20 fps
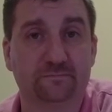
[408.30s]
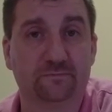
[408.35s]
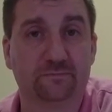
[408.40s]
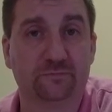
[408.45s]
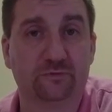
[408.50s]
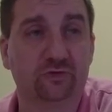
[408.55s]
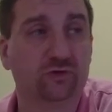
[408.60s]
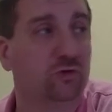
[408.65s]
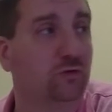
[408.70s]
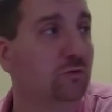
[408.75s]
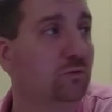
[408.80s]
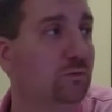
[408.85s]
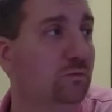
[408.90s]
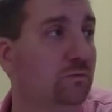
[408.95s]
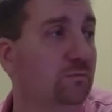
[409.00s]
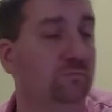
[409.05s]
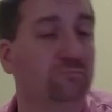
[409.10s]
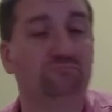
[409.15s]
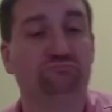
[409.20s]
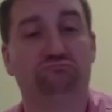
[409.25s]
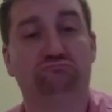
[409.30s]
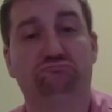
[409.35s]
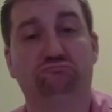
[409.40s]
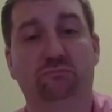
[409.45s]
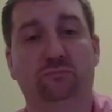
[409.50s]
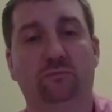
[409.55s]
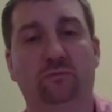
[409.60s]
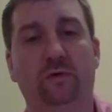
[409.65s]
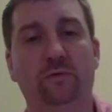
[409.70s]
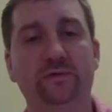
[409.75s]
So,
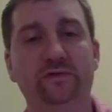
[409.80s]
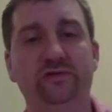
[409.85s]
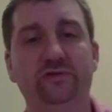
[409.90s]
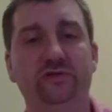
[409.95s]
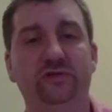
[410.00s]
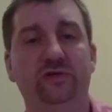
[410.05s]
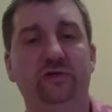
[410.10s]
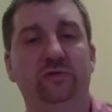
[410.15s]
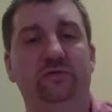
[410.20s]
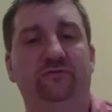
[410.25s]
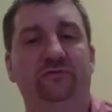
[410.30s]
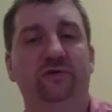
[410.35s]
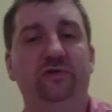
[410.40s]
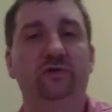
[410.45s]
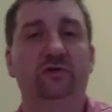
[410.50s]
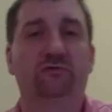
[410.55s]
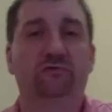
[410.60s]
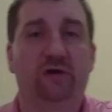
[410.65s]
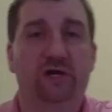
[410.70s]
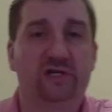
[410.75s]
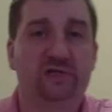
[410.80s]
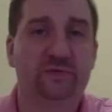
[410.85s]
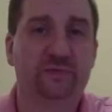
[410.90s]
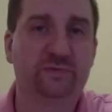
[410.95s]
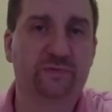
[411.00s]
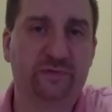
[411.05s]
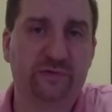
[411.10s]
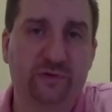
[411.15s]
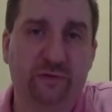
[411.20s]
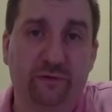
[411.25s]
what would you do if you knew Christ
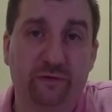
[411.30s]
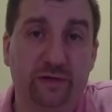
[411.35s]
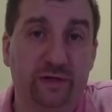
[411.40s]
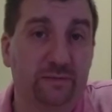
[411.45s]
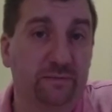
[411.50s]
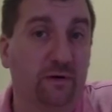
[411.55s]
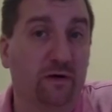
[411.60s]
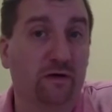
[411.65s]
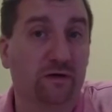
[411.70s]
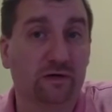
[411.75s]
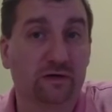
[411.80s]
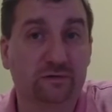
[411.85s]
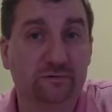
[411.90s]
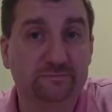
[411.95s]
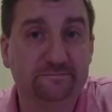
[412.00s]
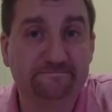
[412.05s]
was returning tomorrow?